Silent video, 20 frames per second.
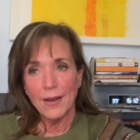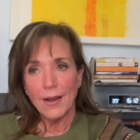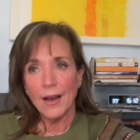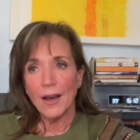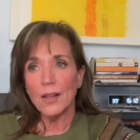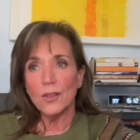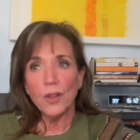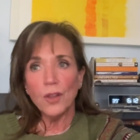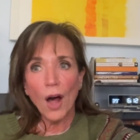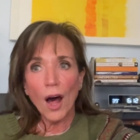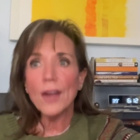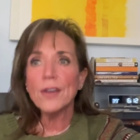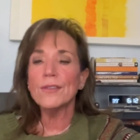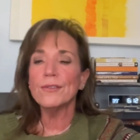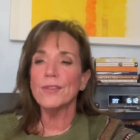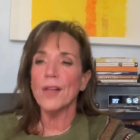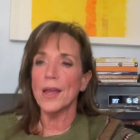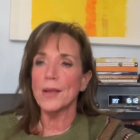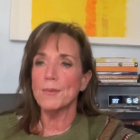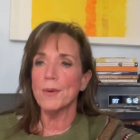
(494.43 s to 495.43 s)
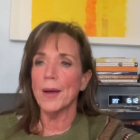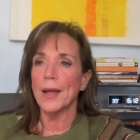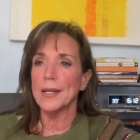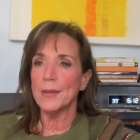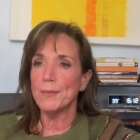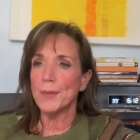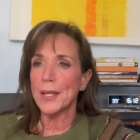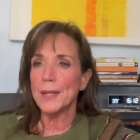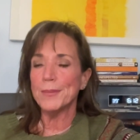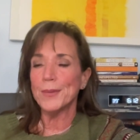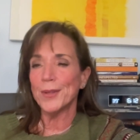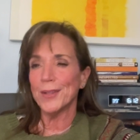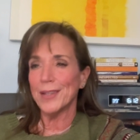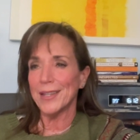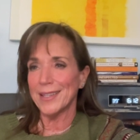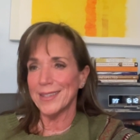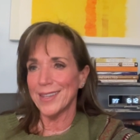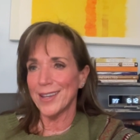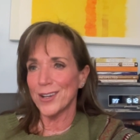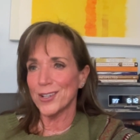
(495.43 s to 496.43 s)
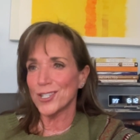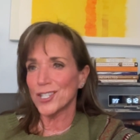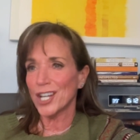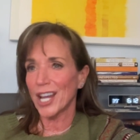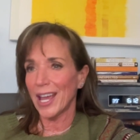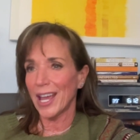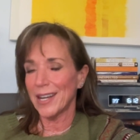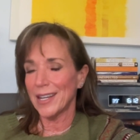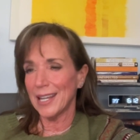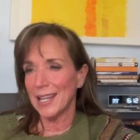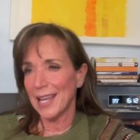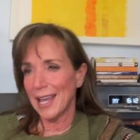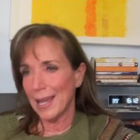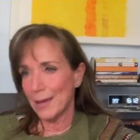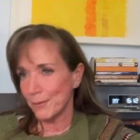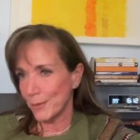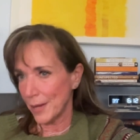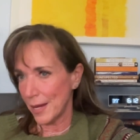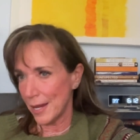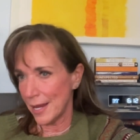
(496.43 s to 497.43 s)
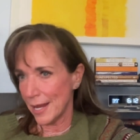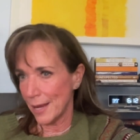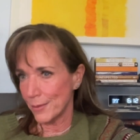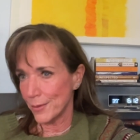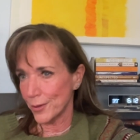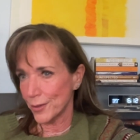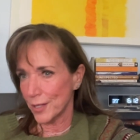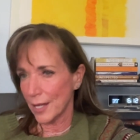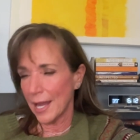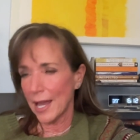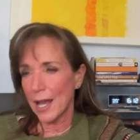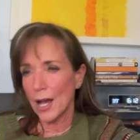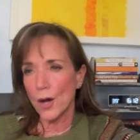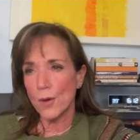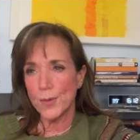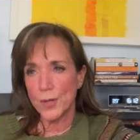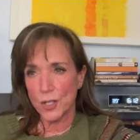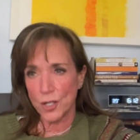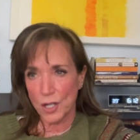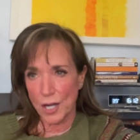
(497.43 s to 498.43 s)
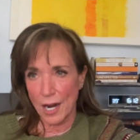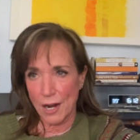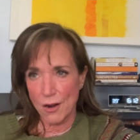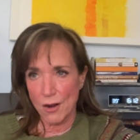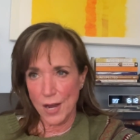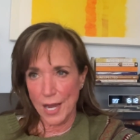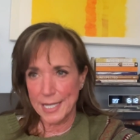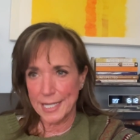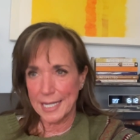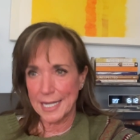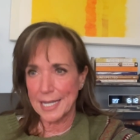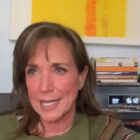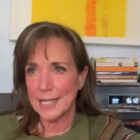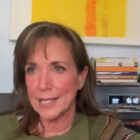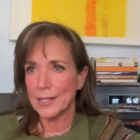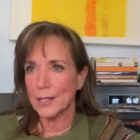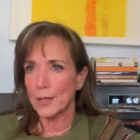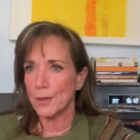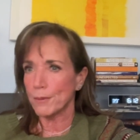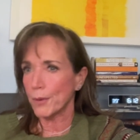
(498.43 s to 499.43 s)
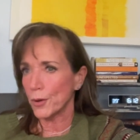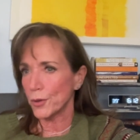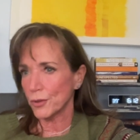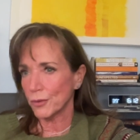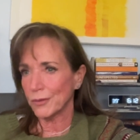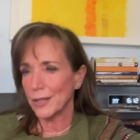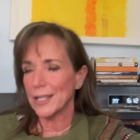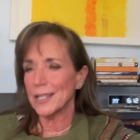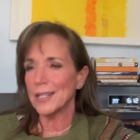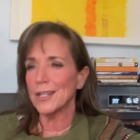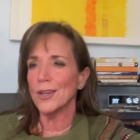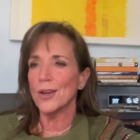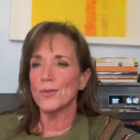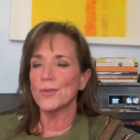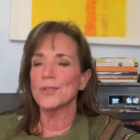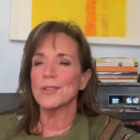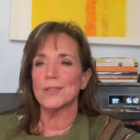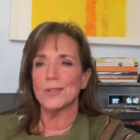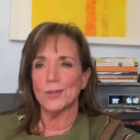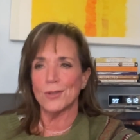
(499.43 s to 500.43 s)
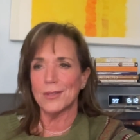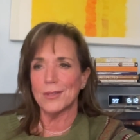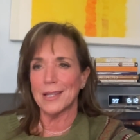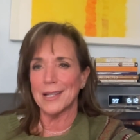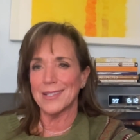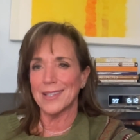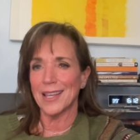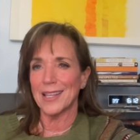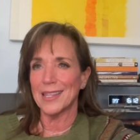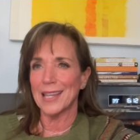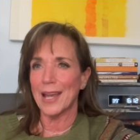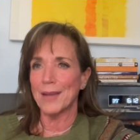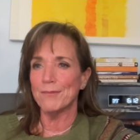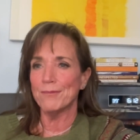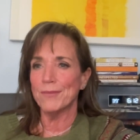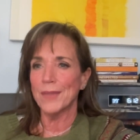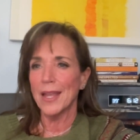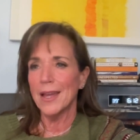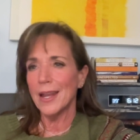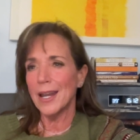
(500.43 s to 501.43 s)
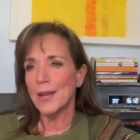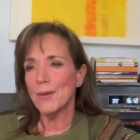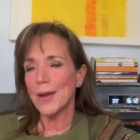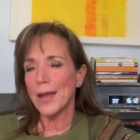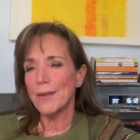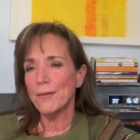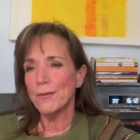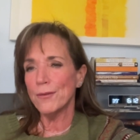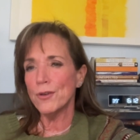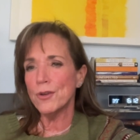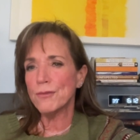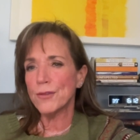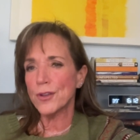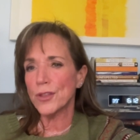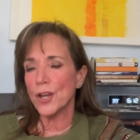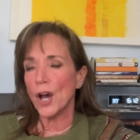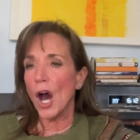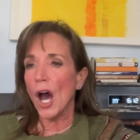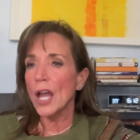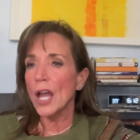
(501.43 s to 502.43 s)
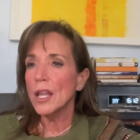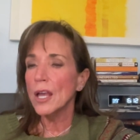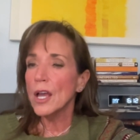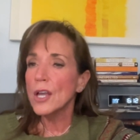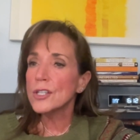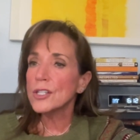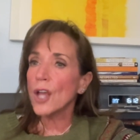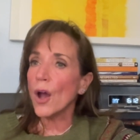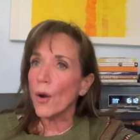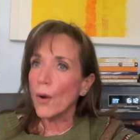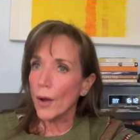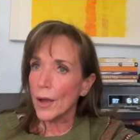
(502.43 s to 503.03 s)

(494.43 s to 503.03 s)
a lot of like-minded people in there chatting and being able to help and share ideas and post videos and do things like that. Anyway, food for thought. So